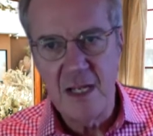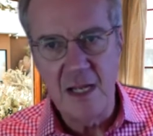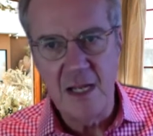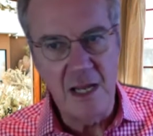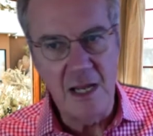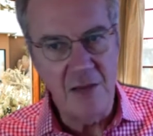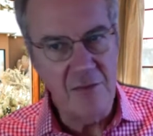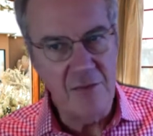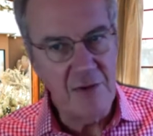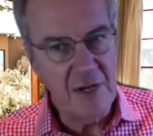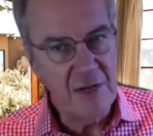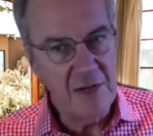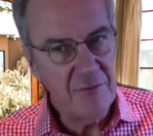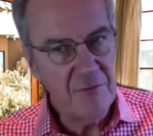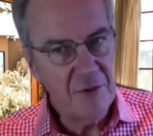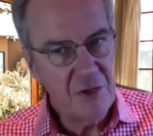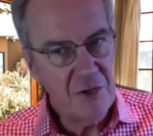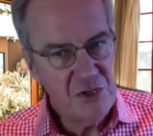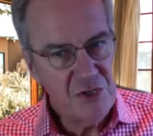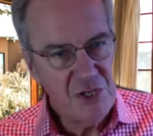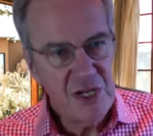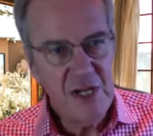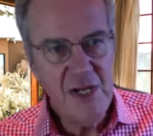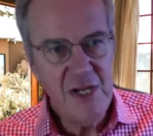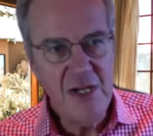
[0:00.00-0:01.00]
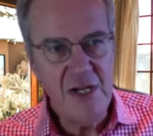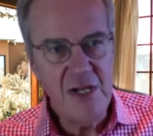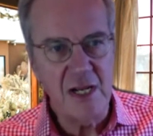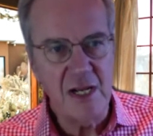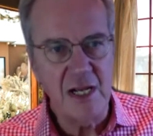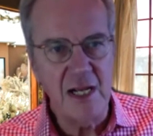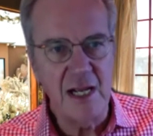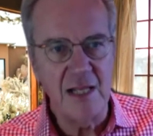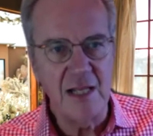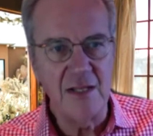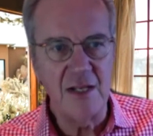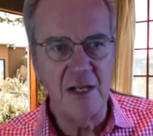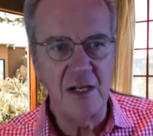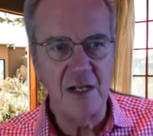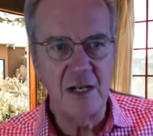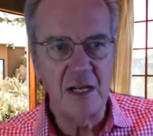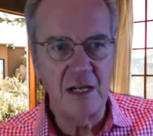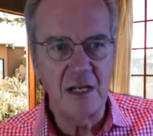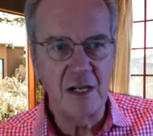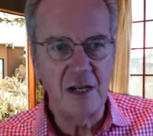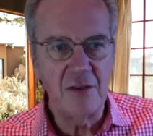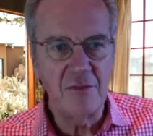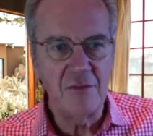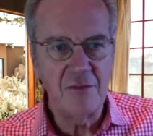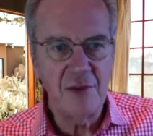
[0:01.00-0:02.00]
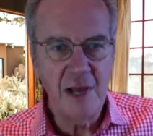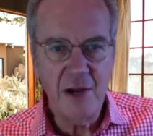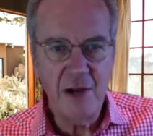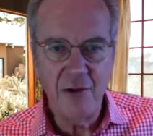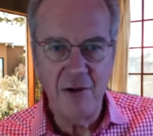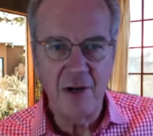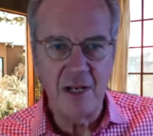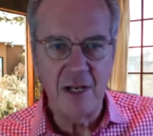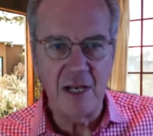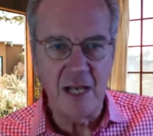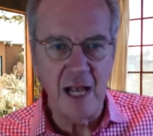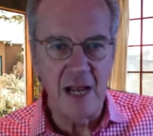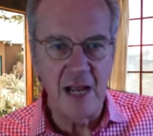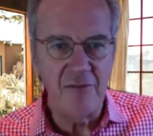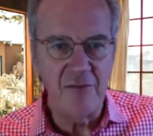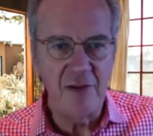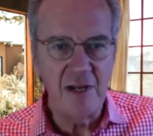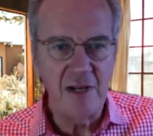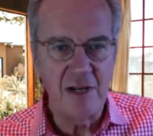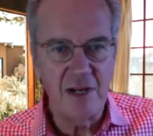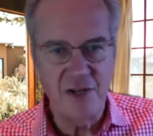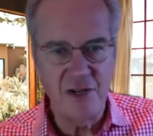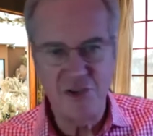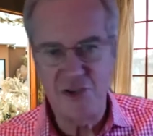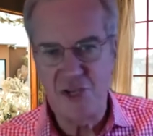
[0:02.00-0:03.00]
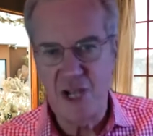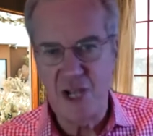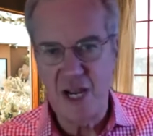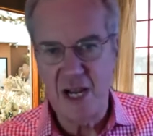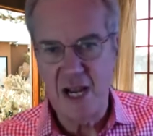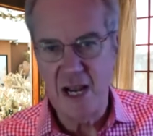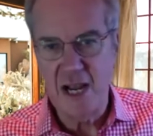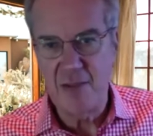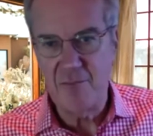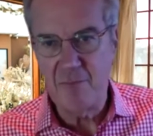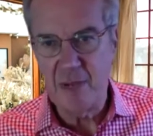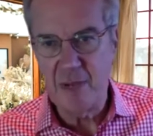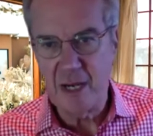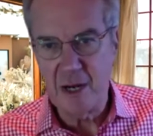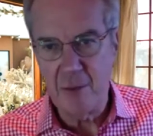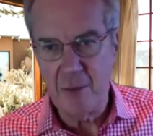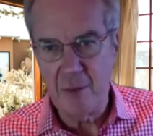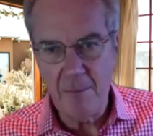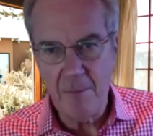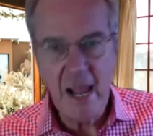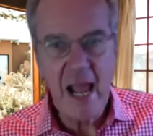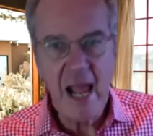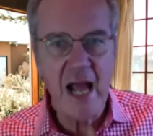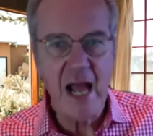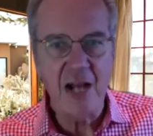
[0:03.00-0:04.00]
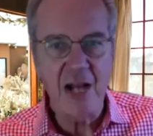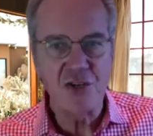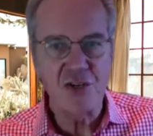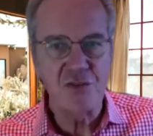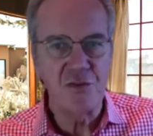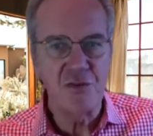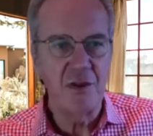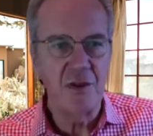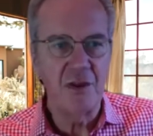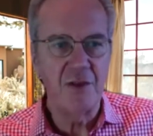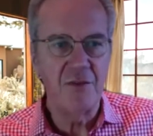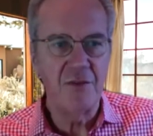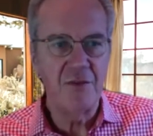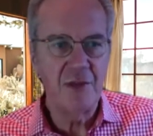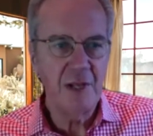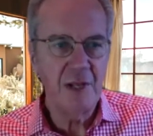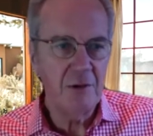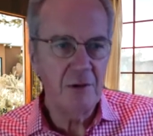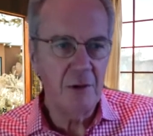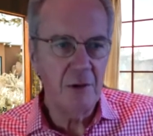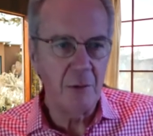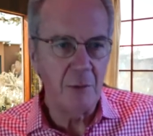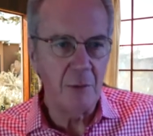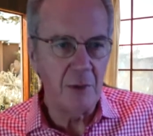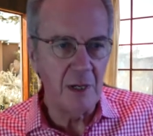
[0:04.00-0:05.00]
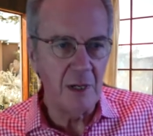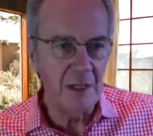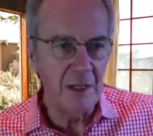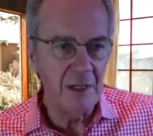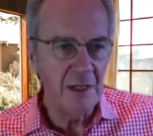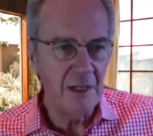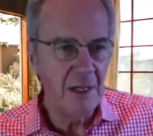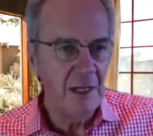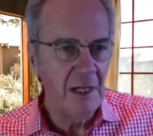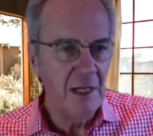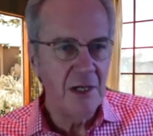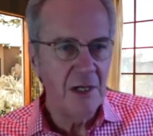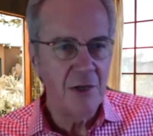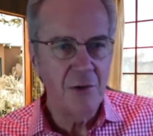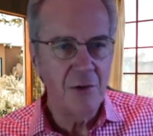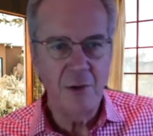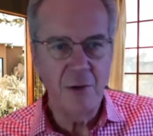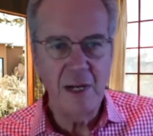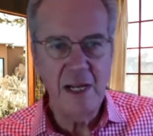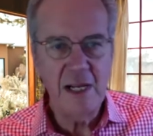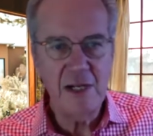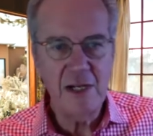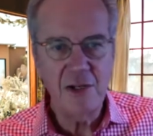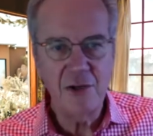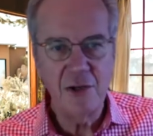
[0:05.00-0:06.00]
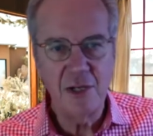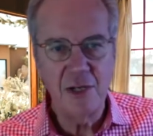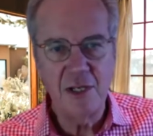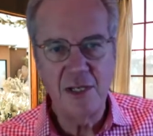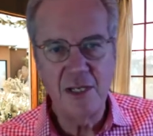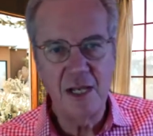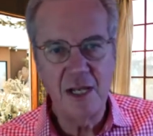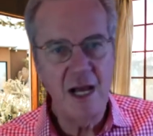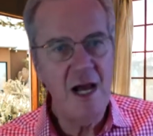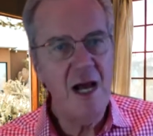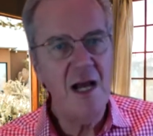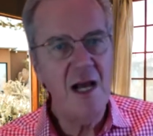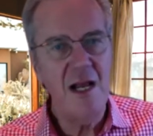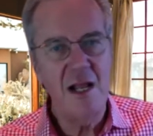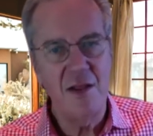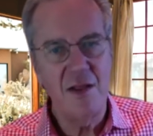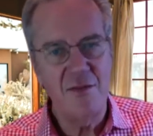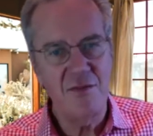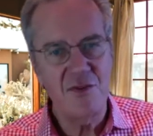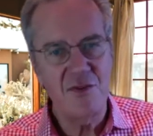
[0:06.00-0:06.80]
Even in Virginia, had the Confederate Navy, let's say, had been a match for the federal one, Grant could not have